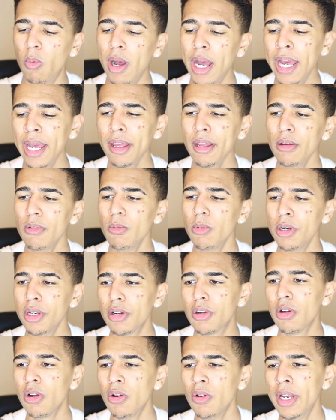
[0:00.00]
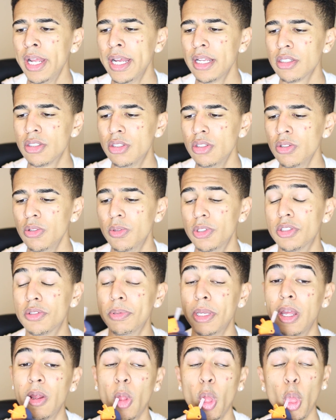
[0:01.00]
Why would a grown ass dude
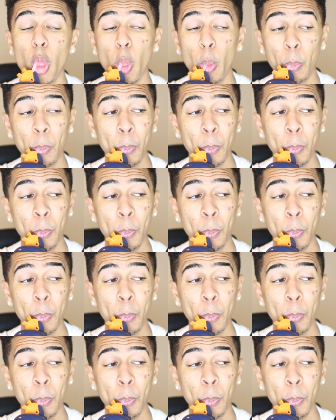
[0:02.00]
spit?